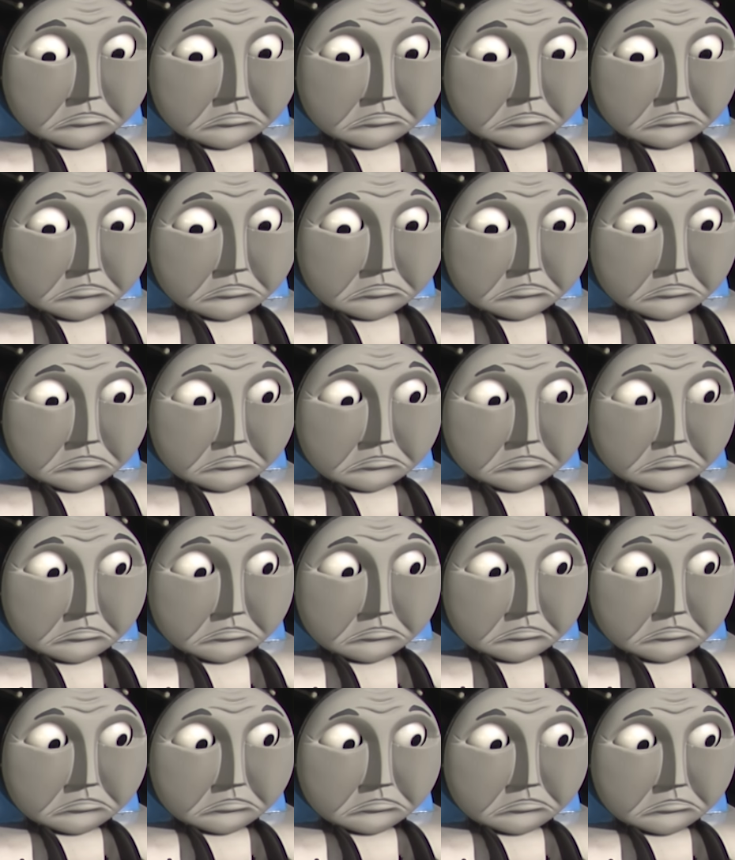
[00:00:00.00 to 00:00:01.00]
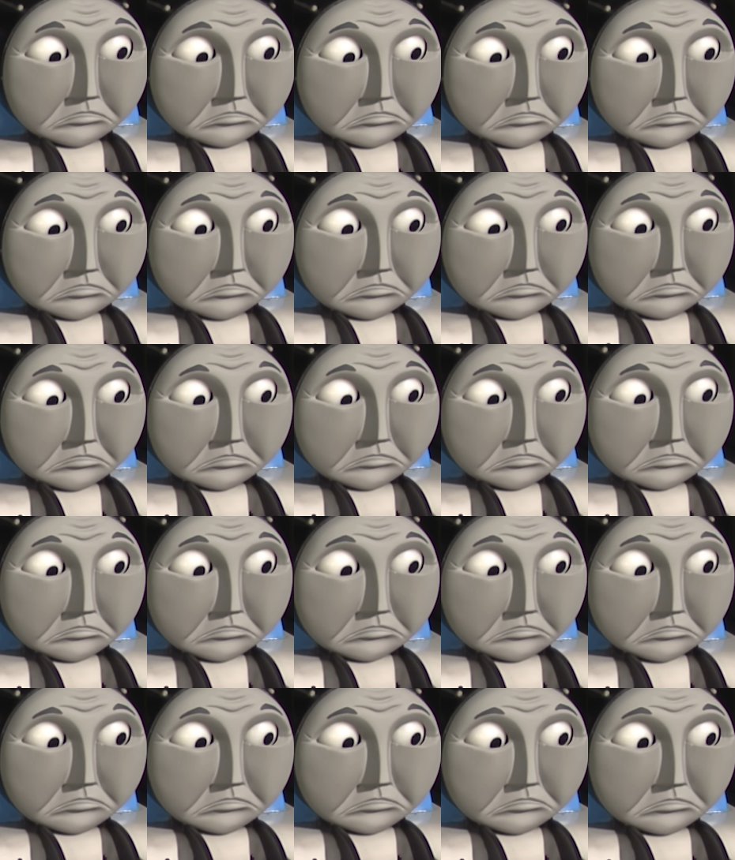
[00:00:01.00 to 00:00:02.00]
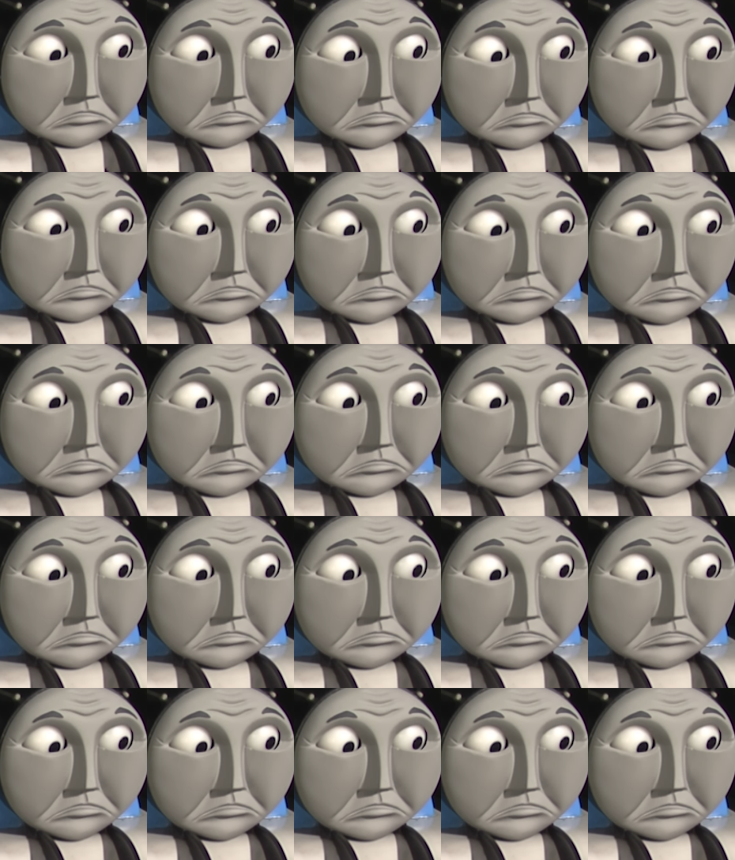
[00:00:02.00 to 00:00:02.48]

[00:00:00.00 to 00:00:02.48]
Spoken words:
Nothing is said.